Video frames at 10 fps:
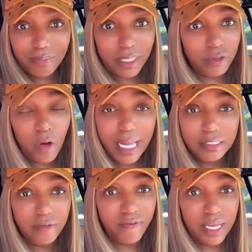
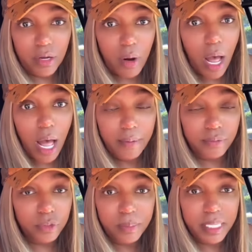trying to figure out
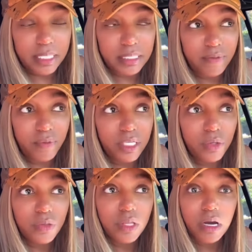because if we
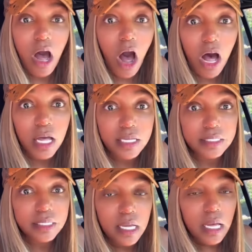knew the
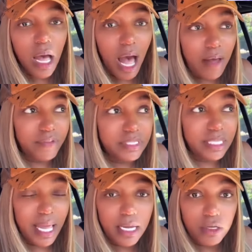cause,
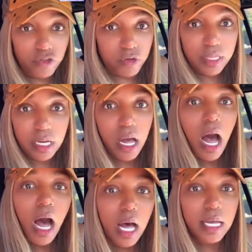obviously they could treat the
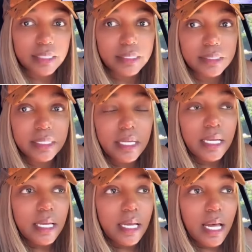cause.
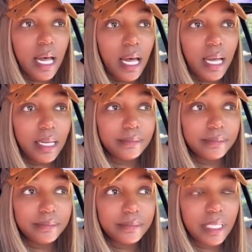
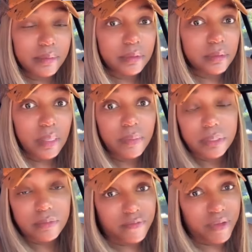Um, it was it
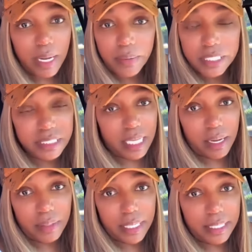was very
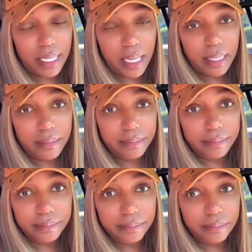scary.
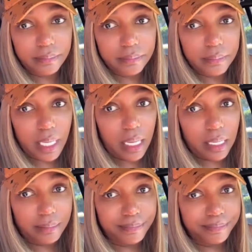Um,
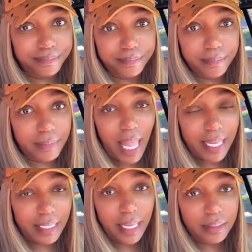um,
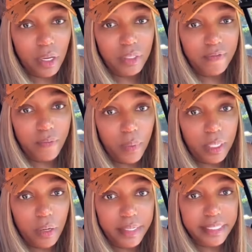I, I, don't even want
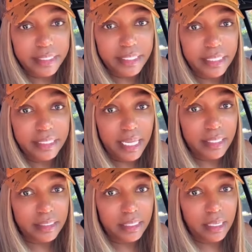to go into
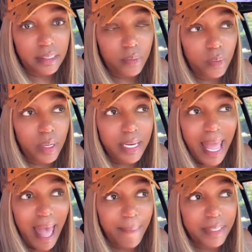details of what
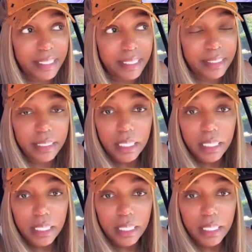happened and